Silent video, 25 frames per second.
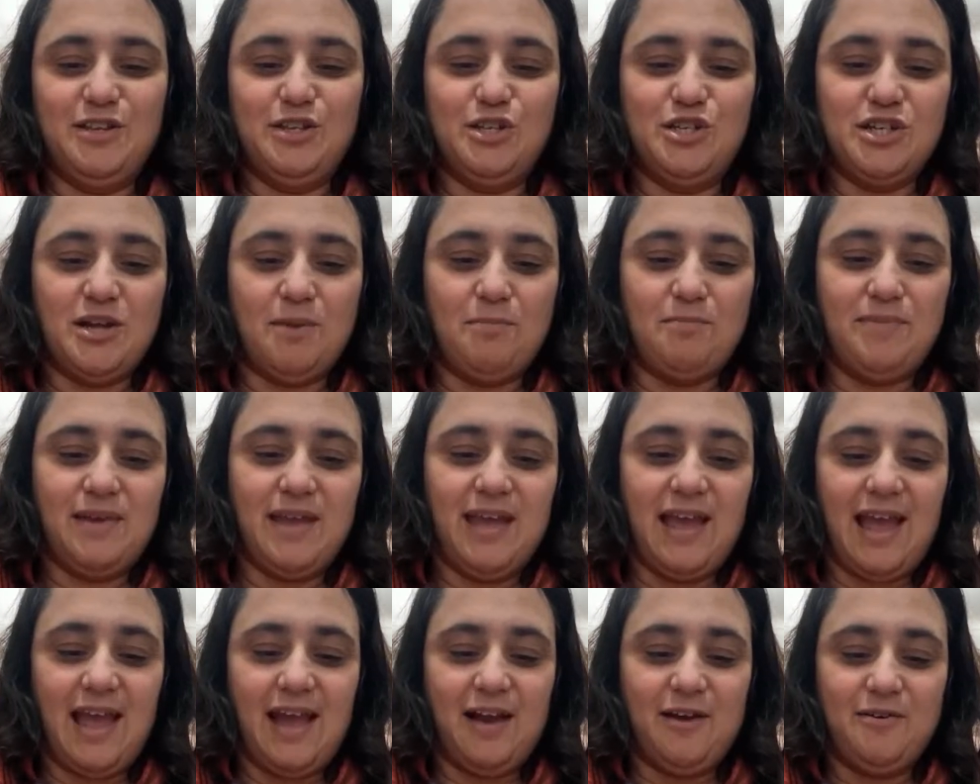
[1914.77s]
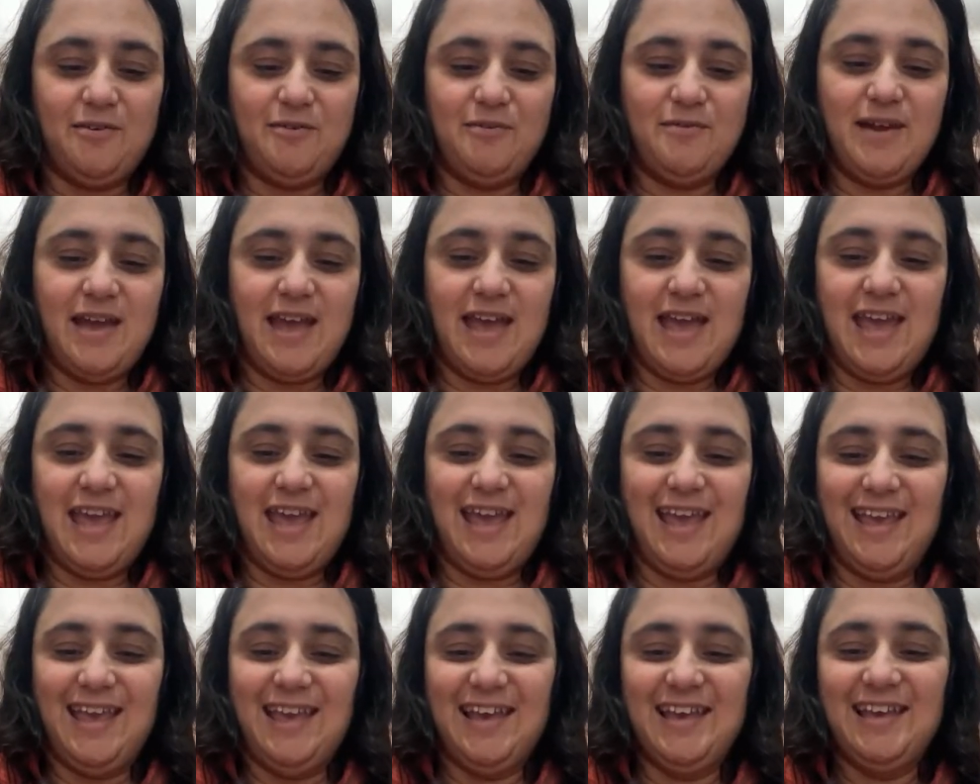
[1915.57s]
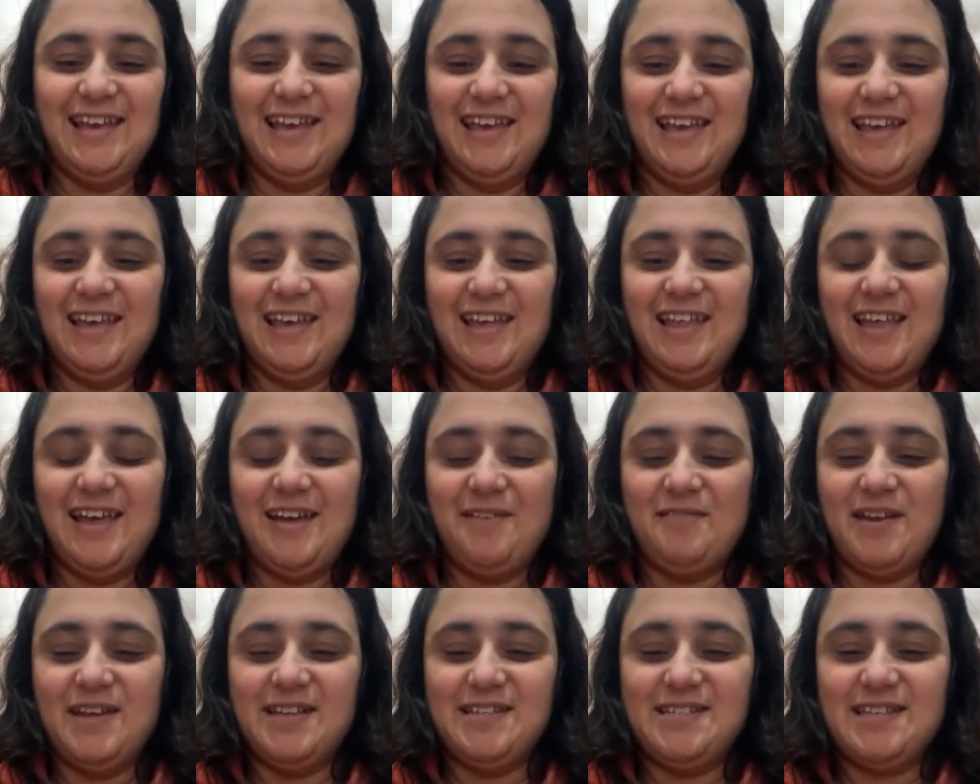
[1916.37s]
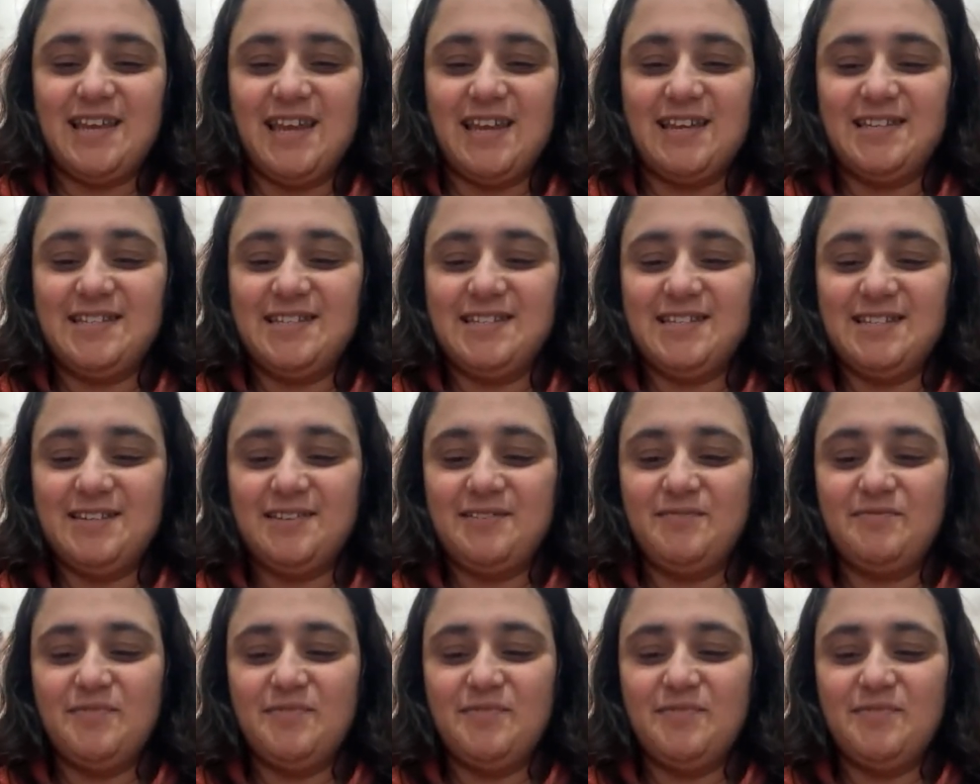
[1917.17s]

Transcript: Jumping out. Hey, that makes sense.